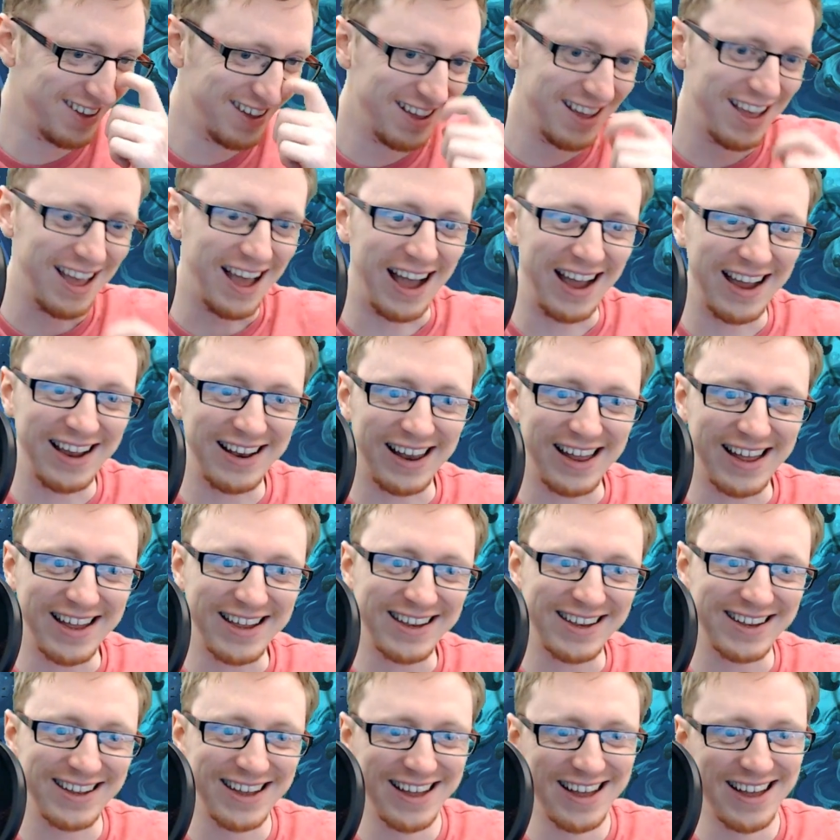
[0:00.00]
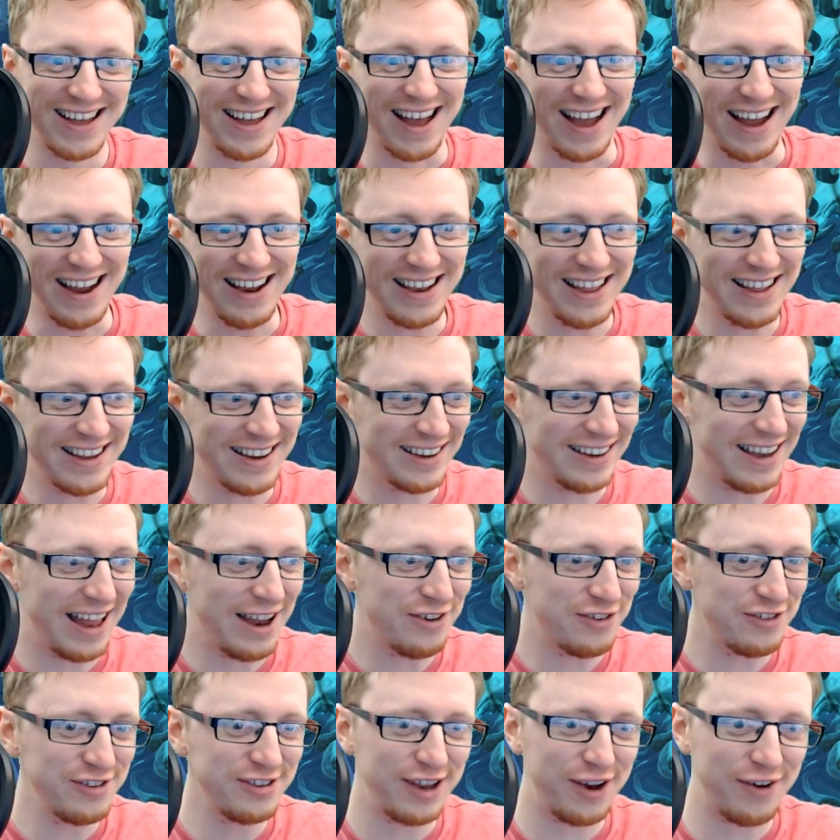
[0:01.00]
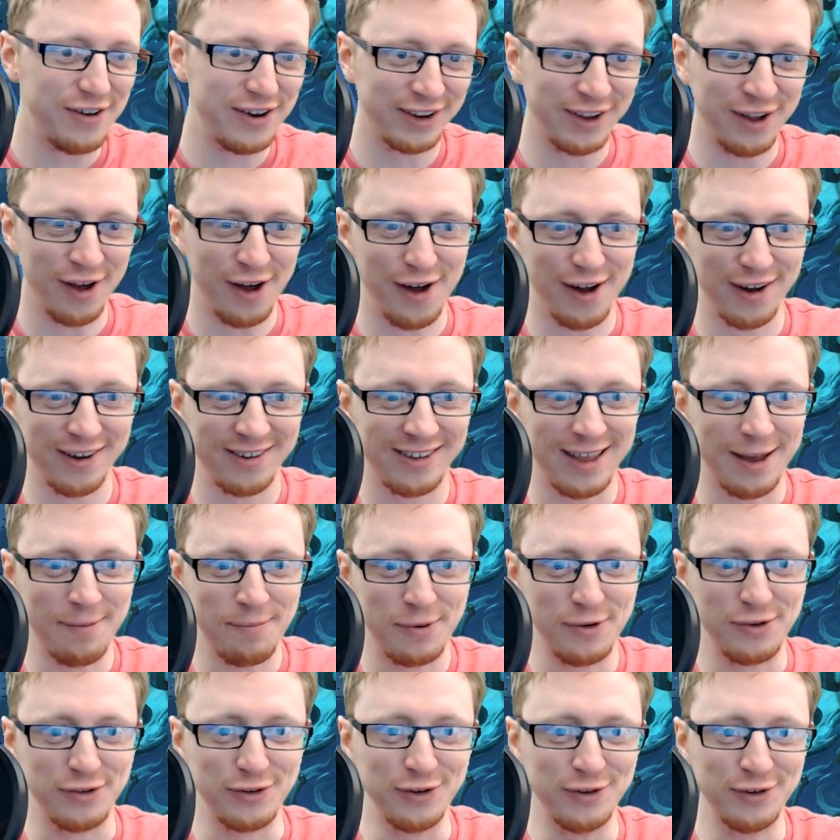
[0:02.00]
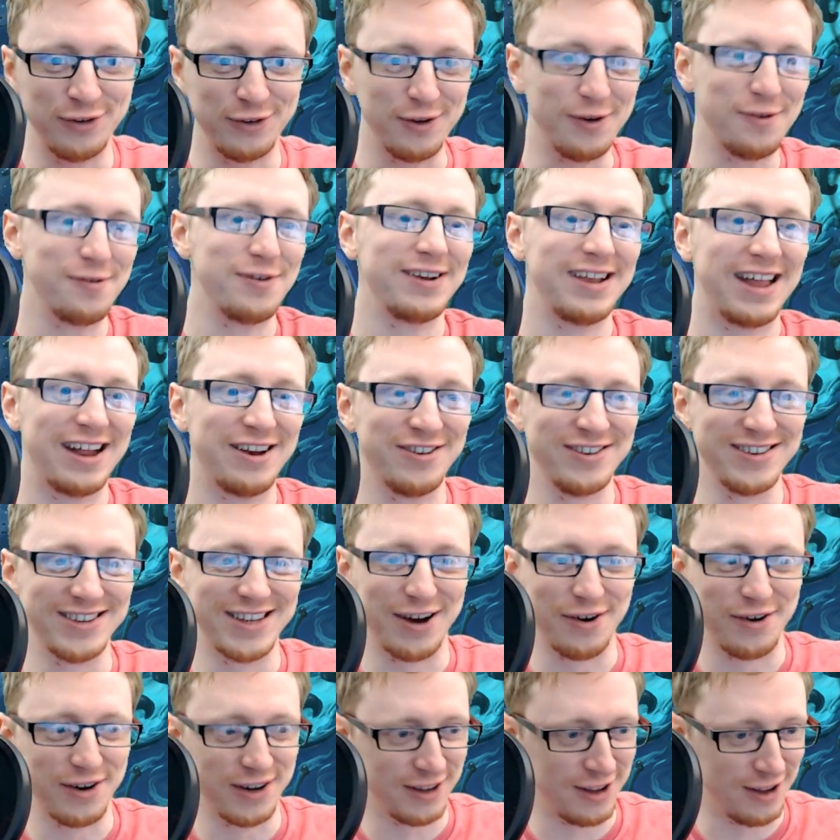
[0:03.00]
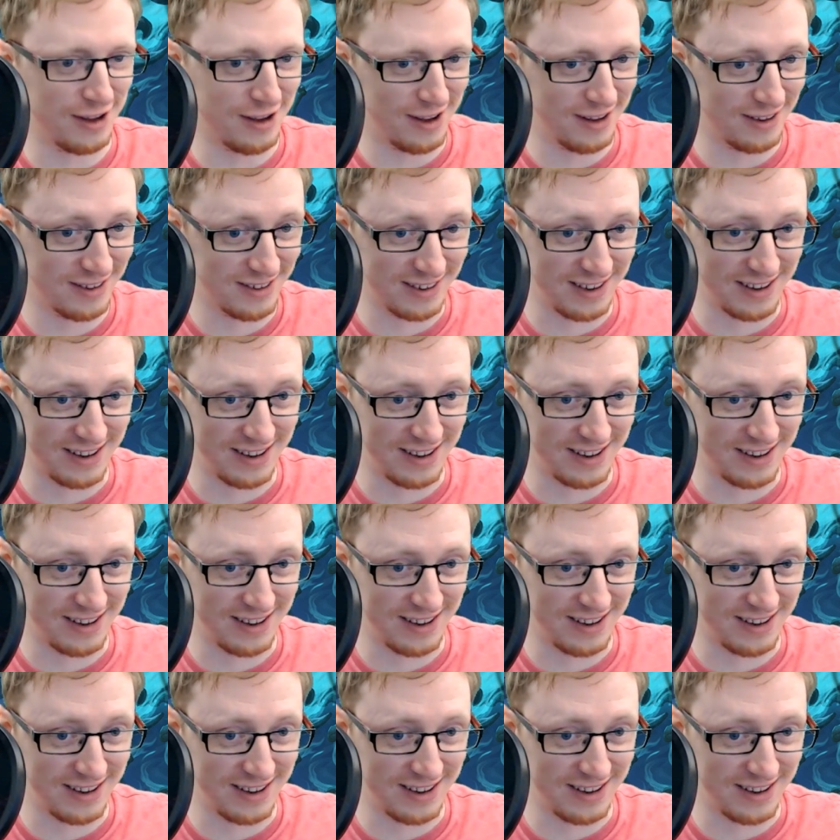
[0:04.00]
I like legendary cards that produce other legendary cards.